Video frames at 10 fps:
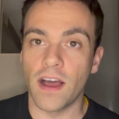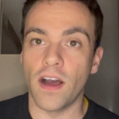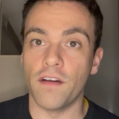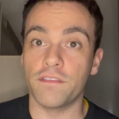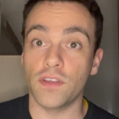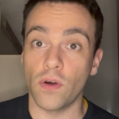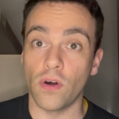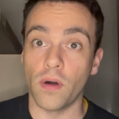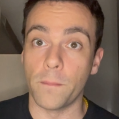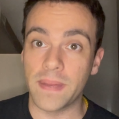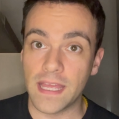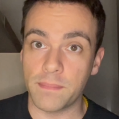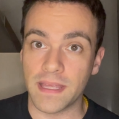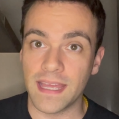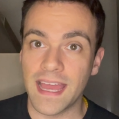of your
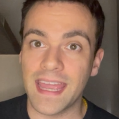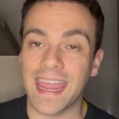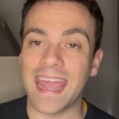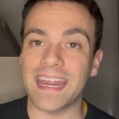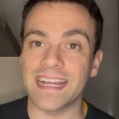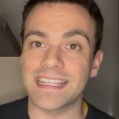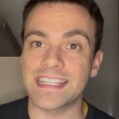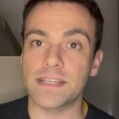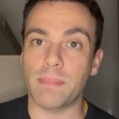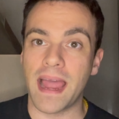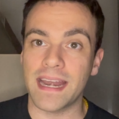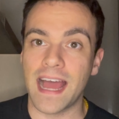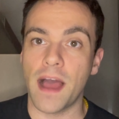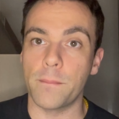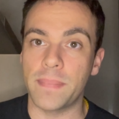baby getting
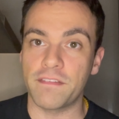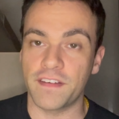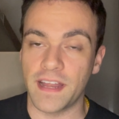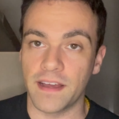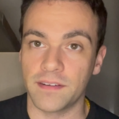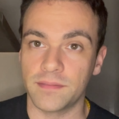spina bifida.